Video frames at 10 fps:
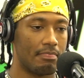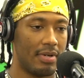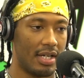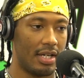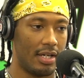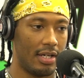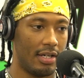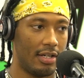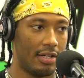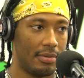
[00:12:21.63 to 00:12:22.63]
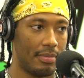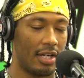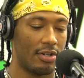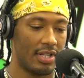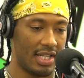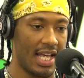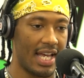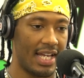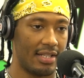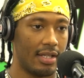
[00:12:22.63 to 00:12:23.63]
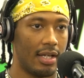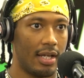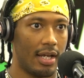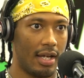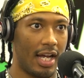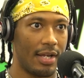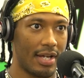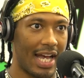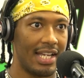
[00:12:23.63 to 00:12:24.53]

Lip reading: other than that, I